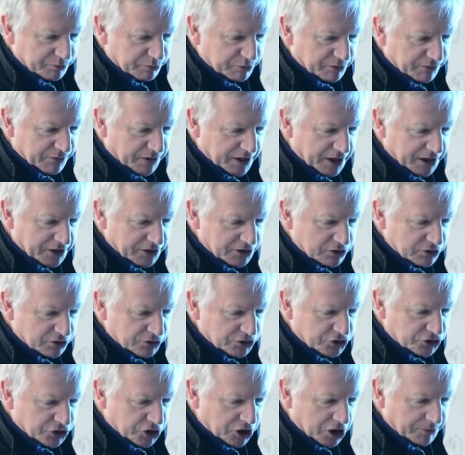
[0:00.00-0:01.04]
provide good
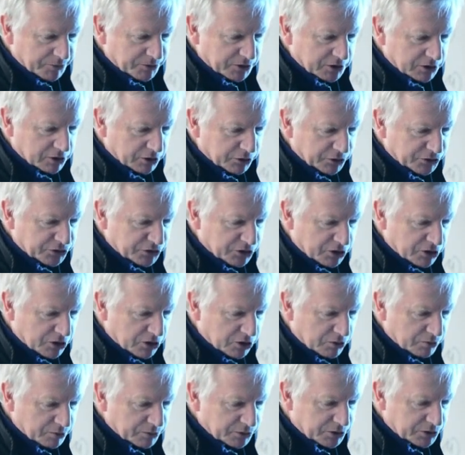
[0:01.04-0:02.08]
jobs close to
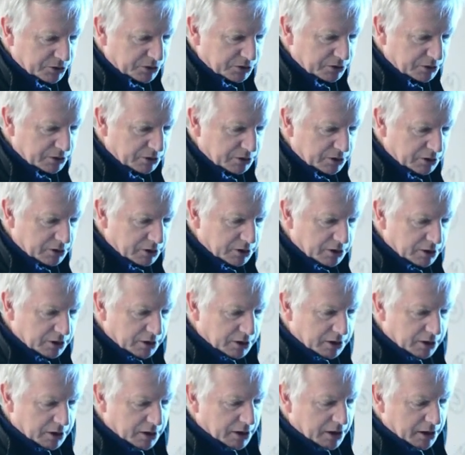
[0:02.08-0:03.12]
homes.
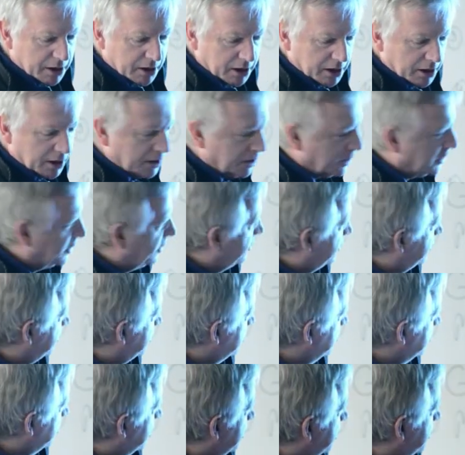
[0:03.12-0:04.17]
And
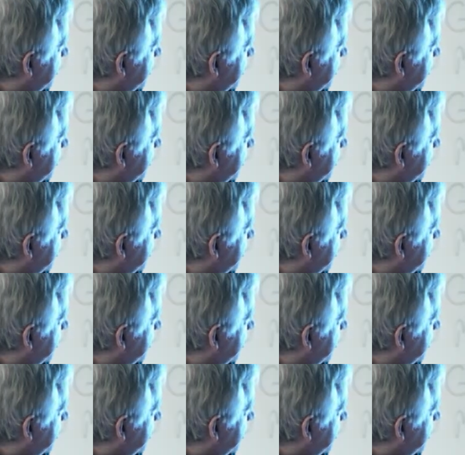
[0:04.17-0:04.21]
similarly,